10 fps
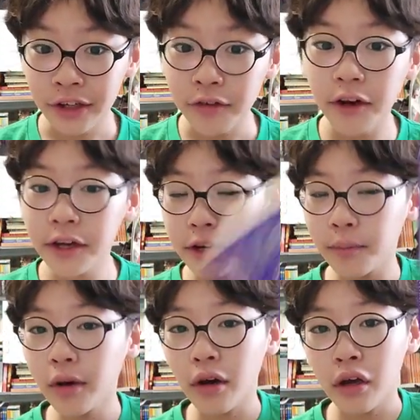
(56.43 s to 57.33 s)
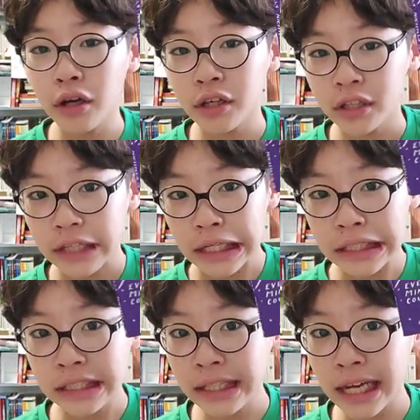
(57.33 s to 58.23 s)
When in the book, that
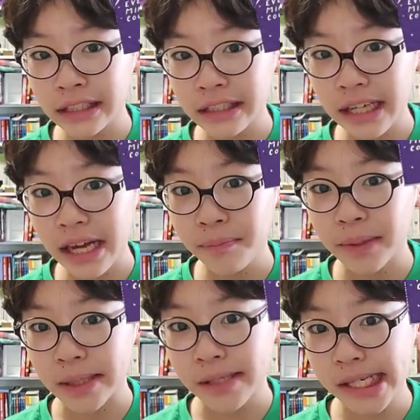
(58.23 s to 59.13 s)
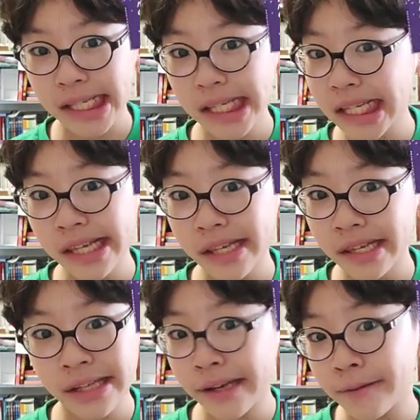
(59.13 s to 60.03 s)
doesn't actually happen. It's just